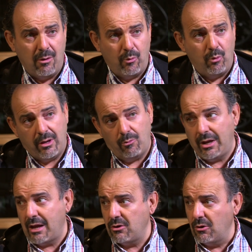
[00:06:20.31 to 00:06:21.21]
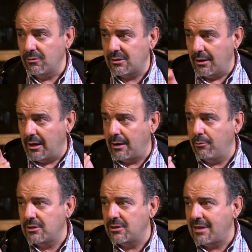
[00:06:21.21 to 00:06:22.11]
We had your slider,
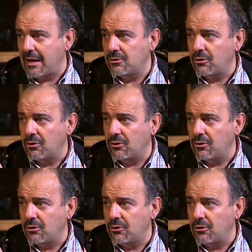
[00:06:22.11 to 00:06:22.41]
which is that